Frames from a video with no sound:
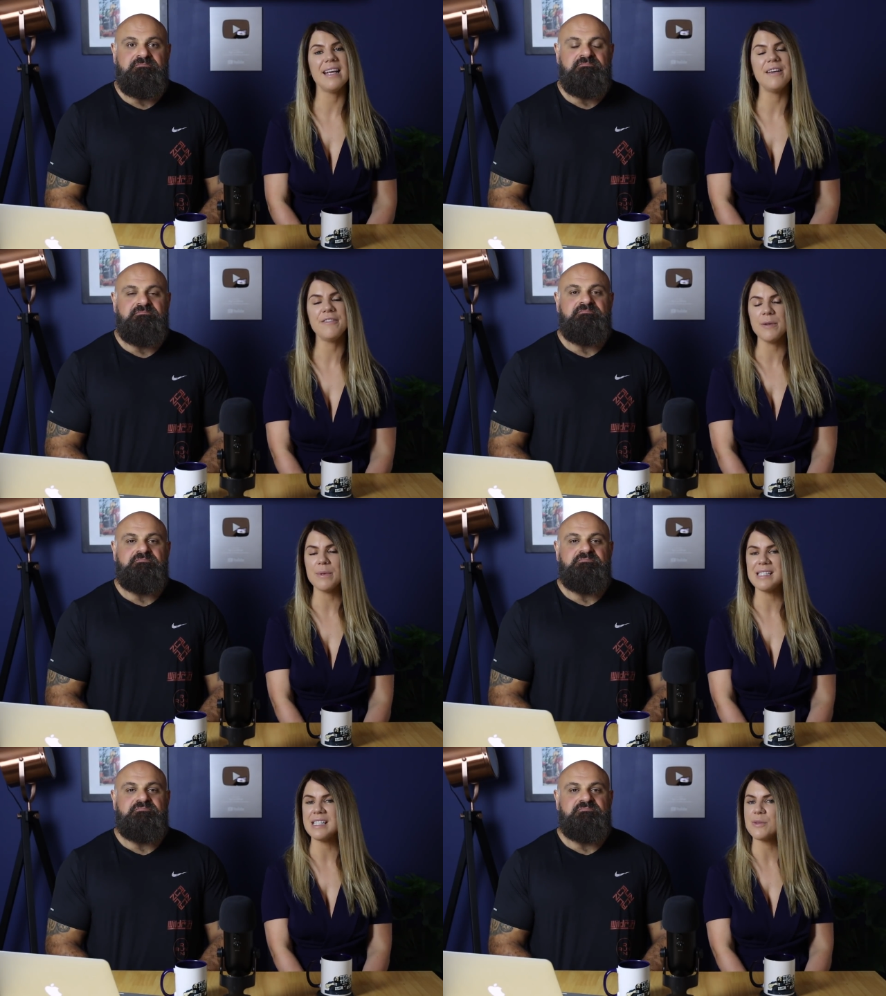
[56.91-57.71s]
Speaker 1: If he
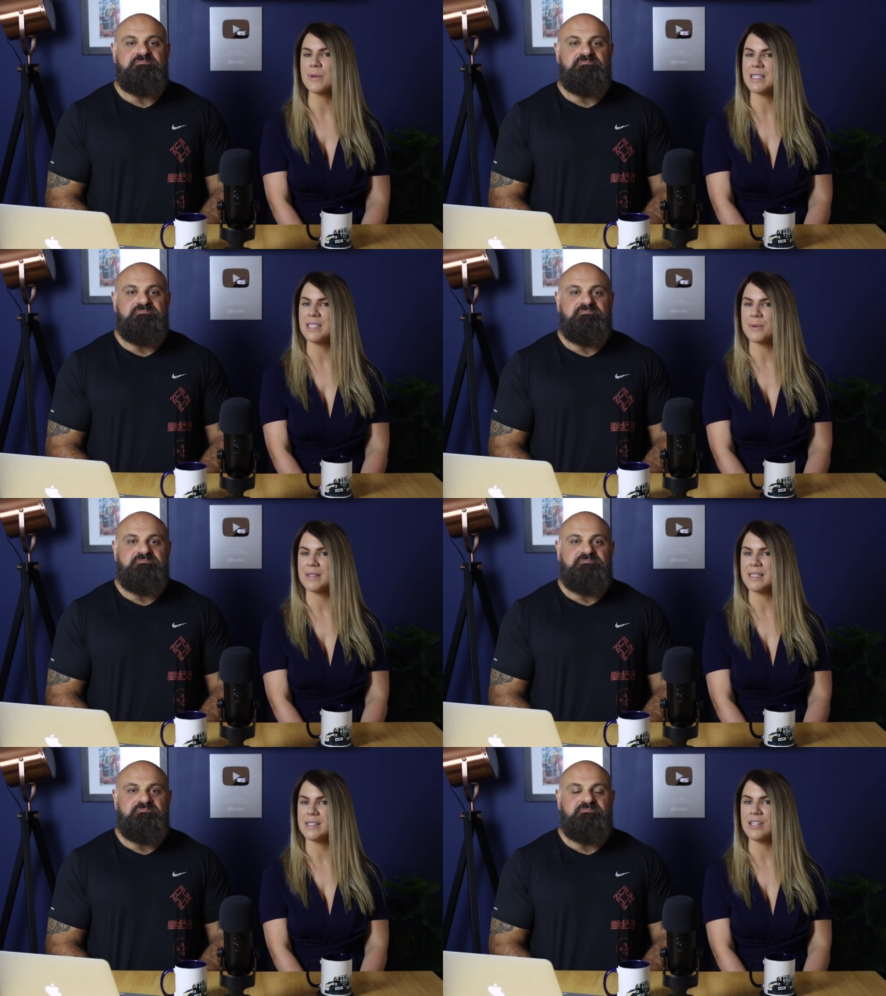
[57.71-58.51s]
wins in
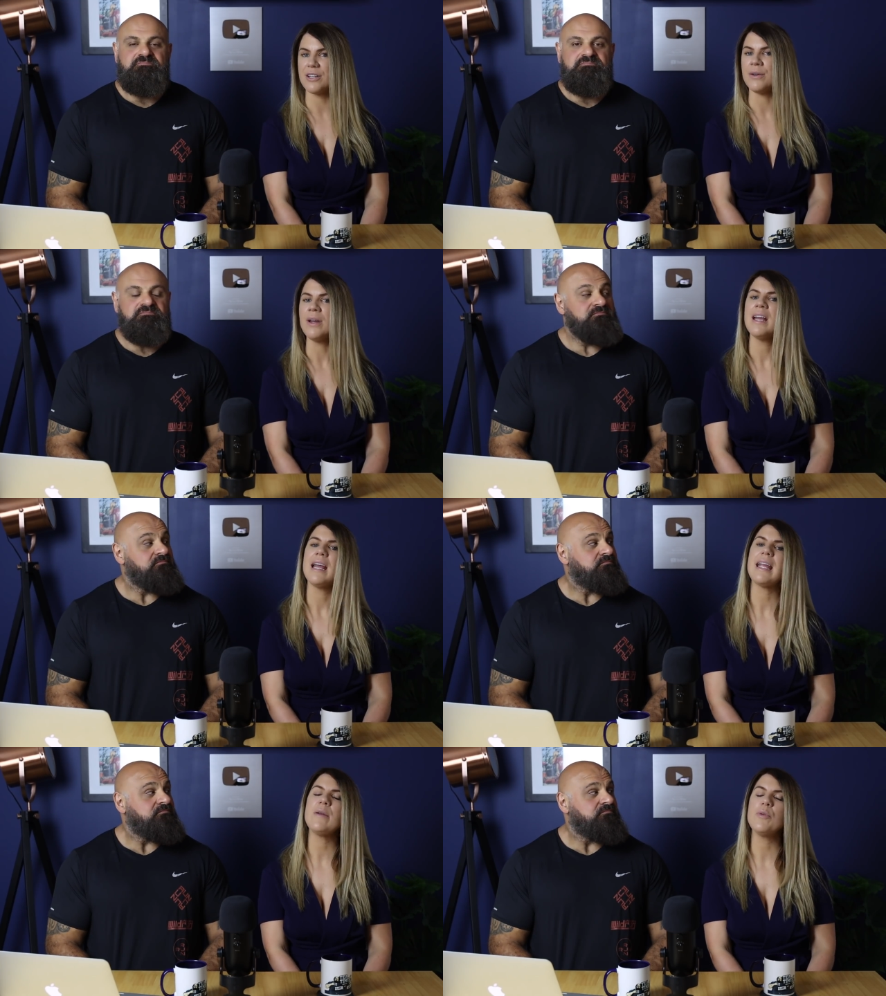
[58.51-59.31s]
2022,
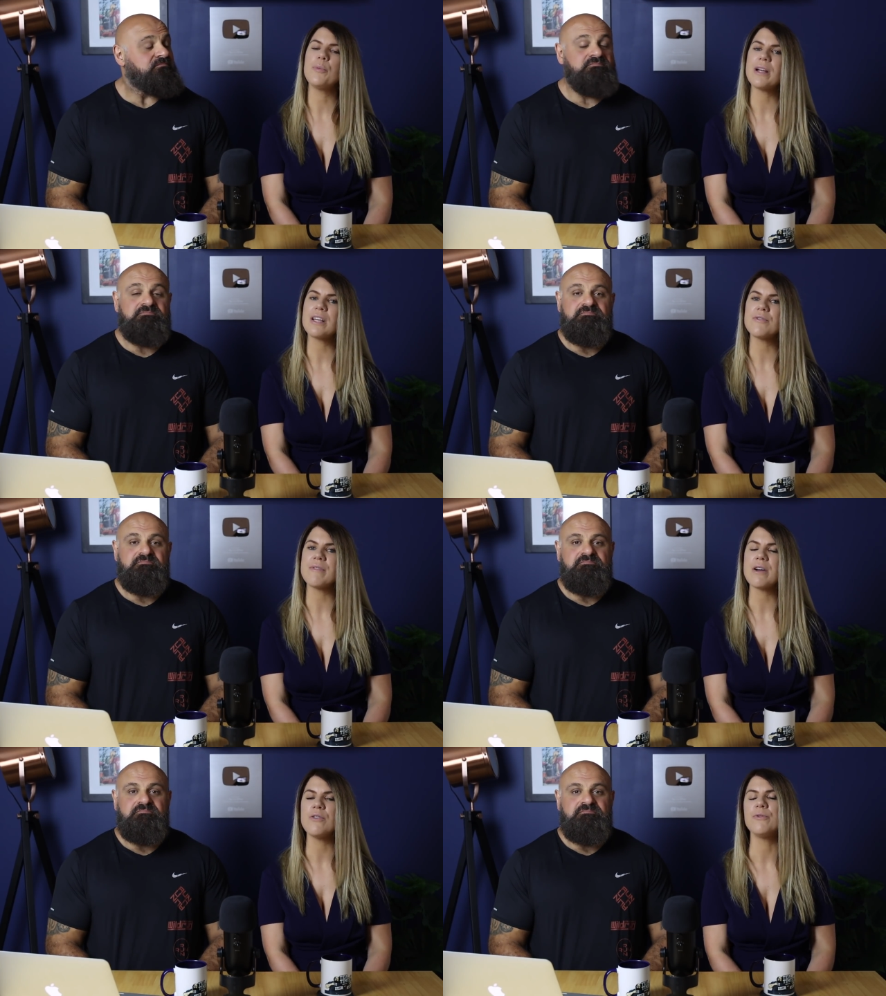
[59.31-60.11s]
he will break the
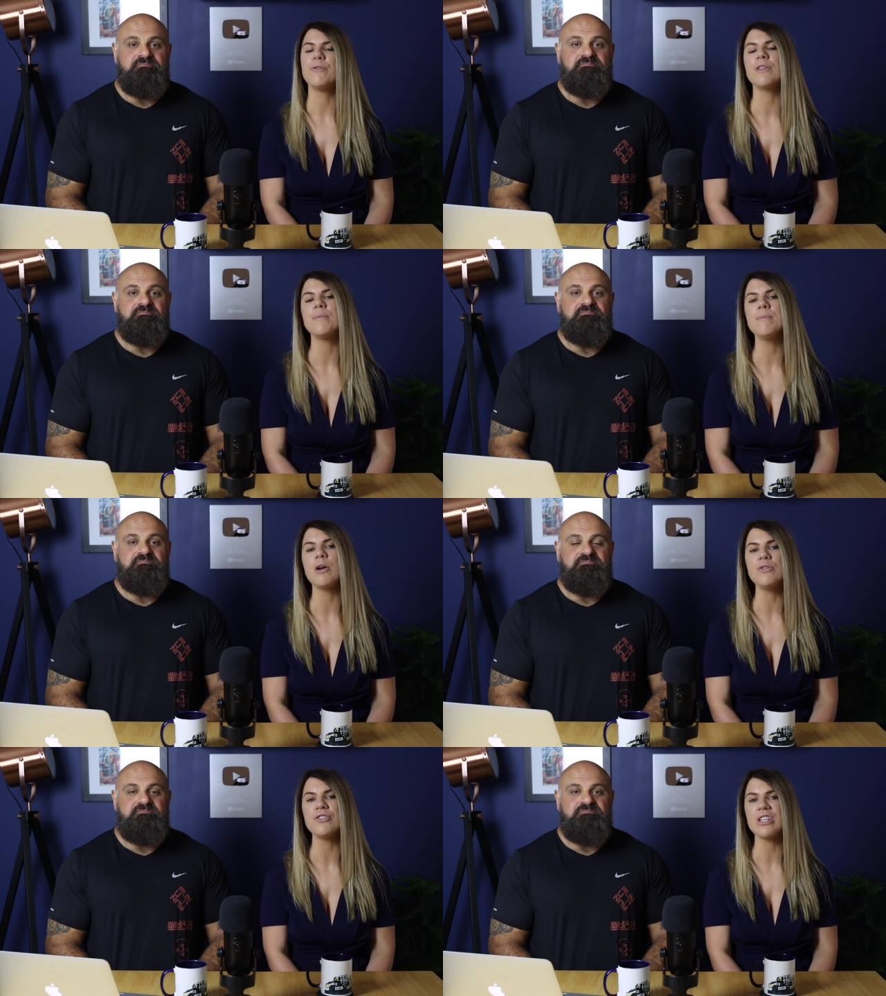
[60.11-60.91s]
record for the
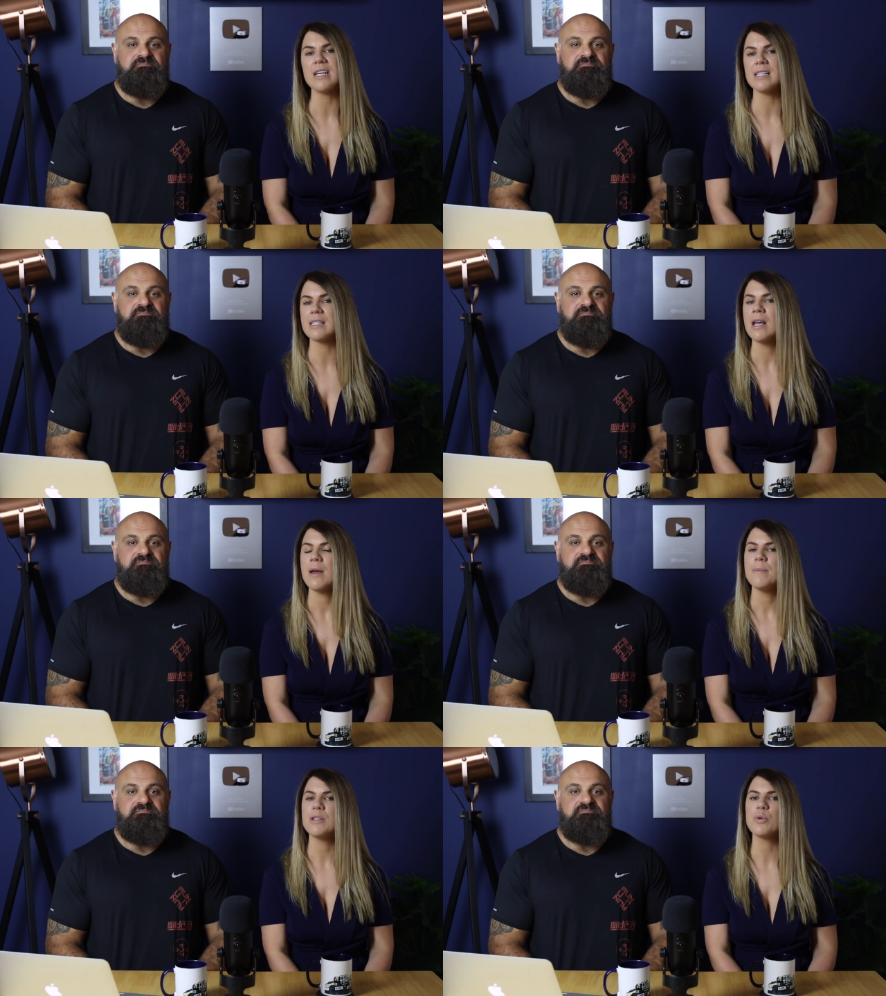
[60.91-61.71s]
most years
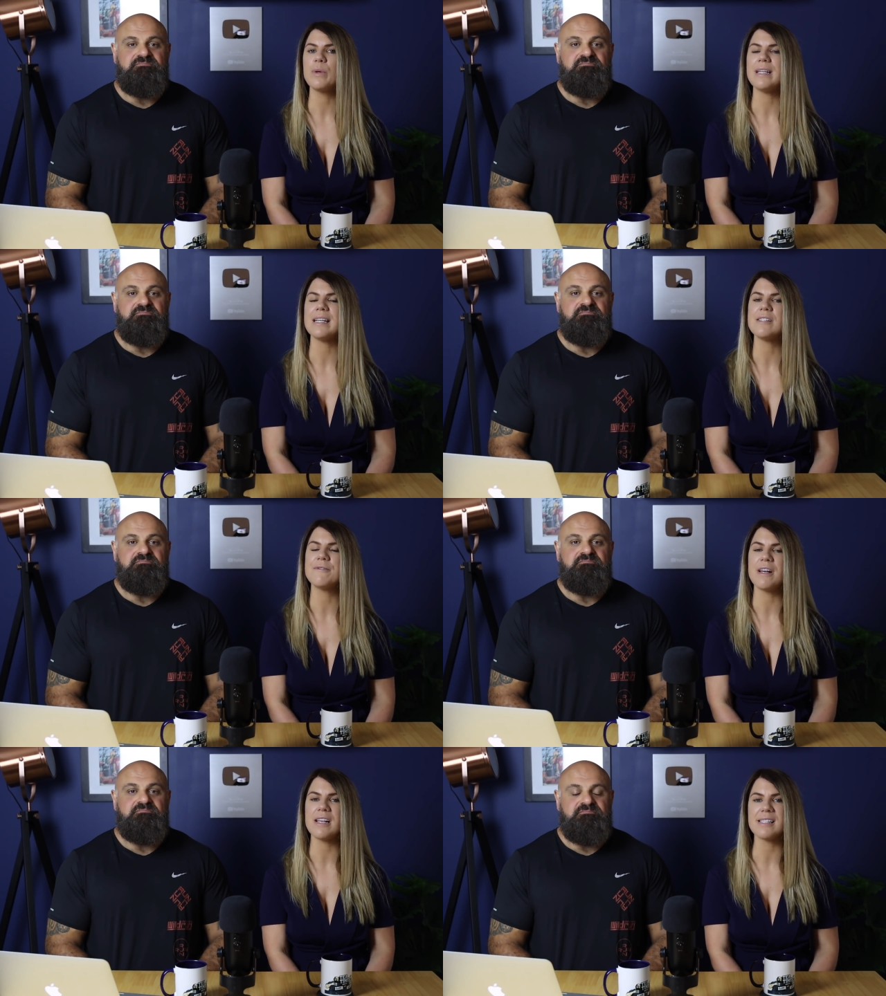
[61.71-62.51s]
between his
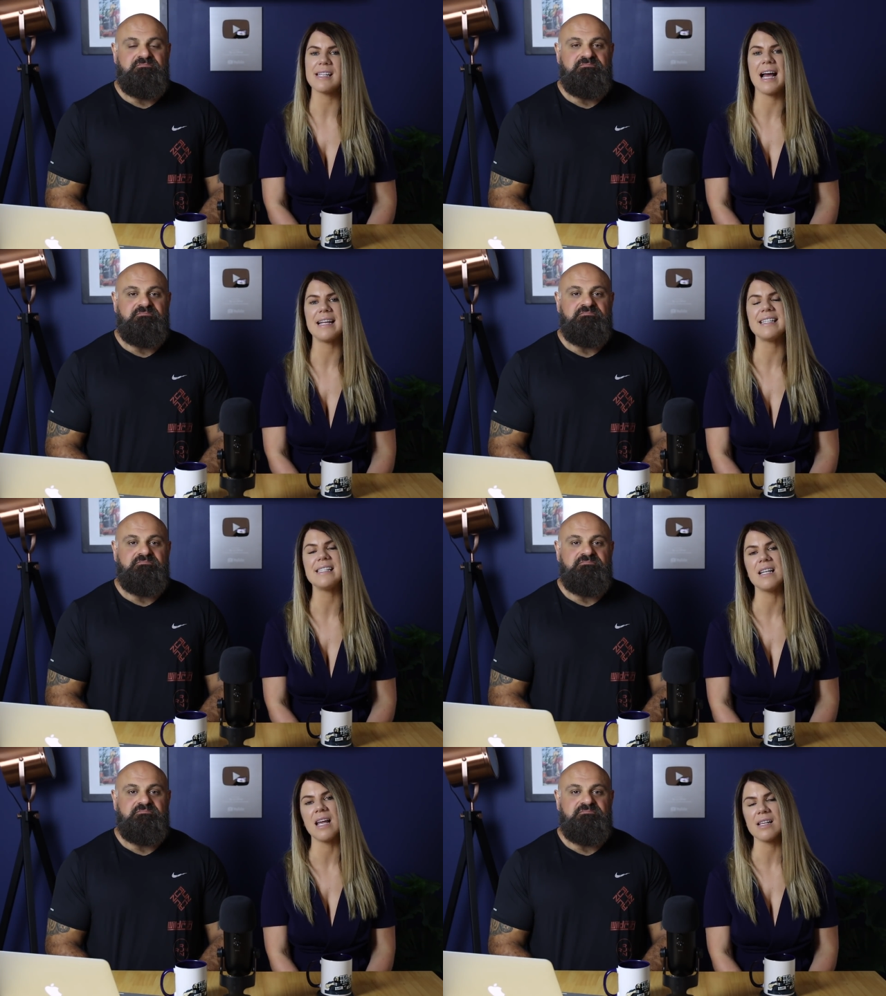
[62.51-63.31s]
first and
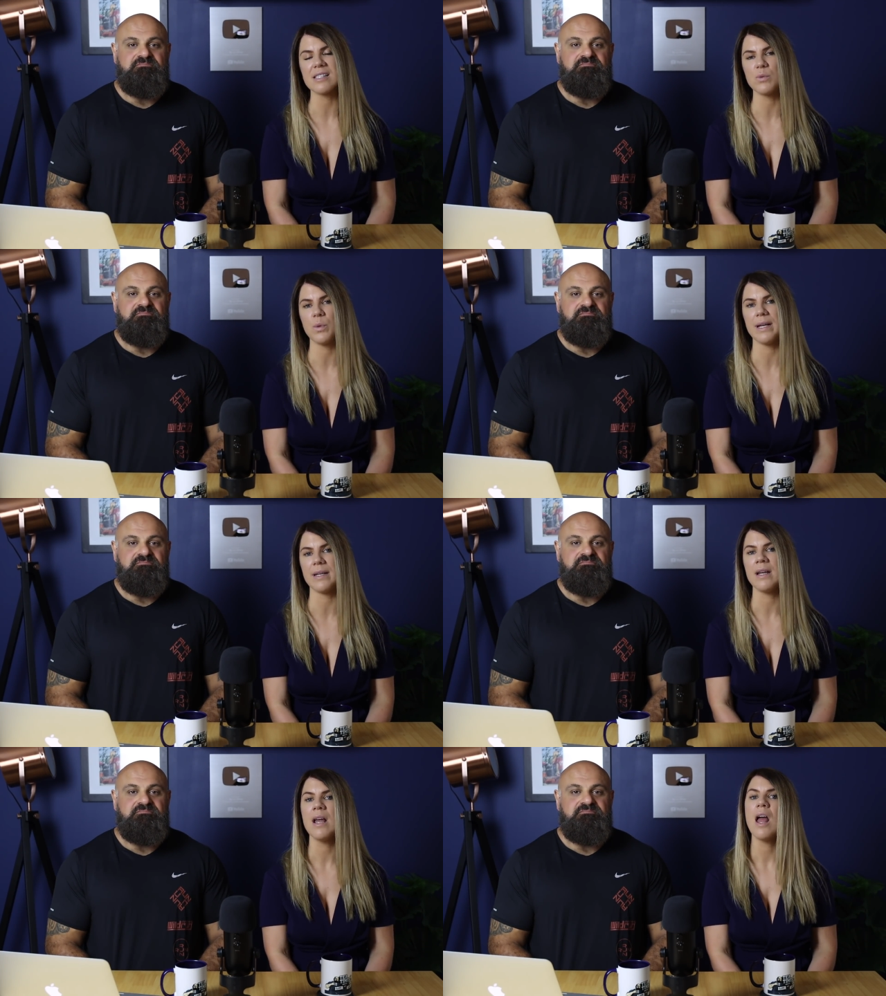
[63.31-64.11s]
his last
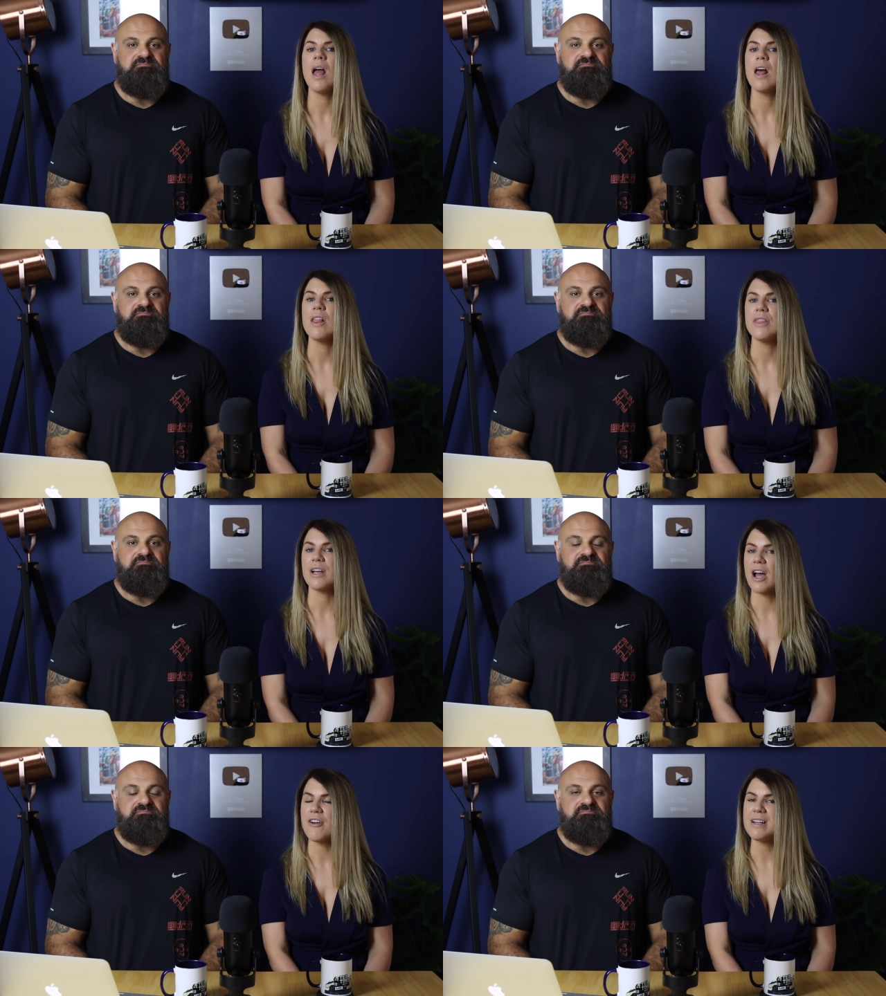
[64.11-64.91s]
win.
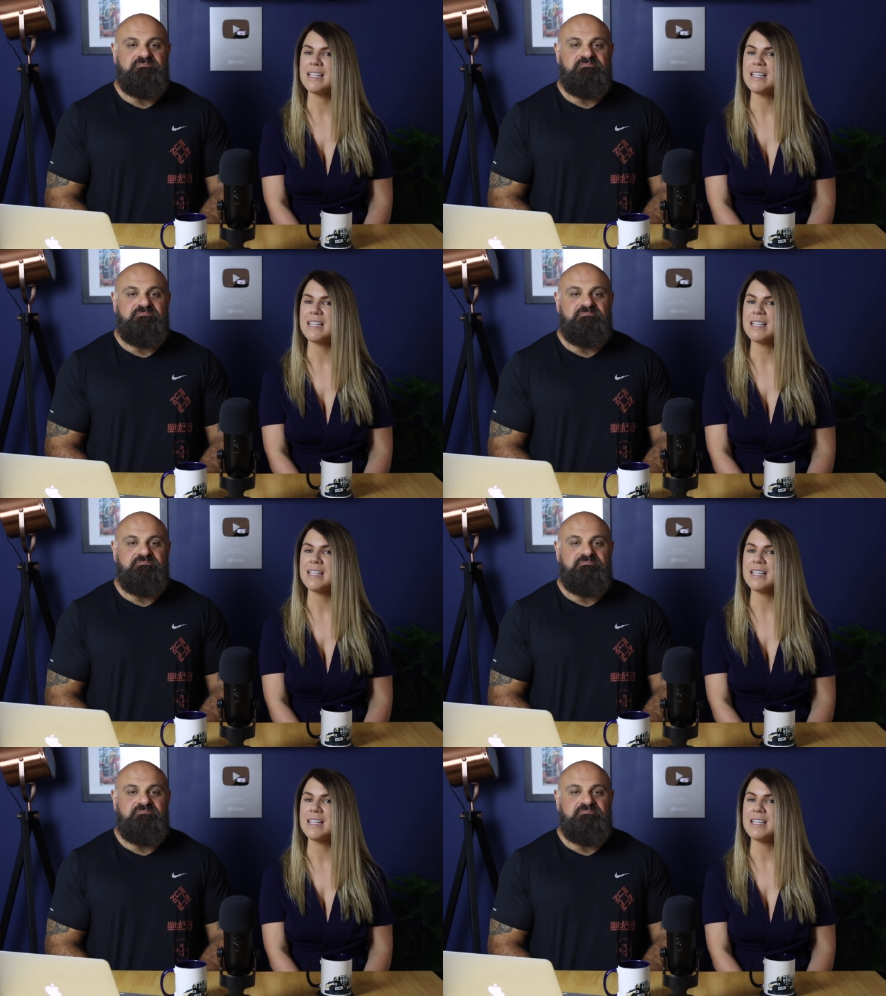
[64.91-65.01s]
The current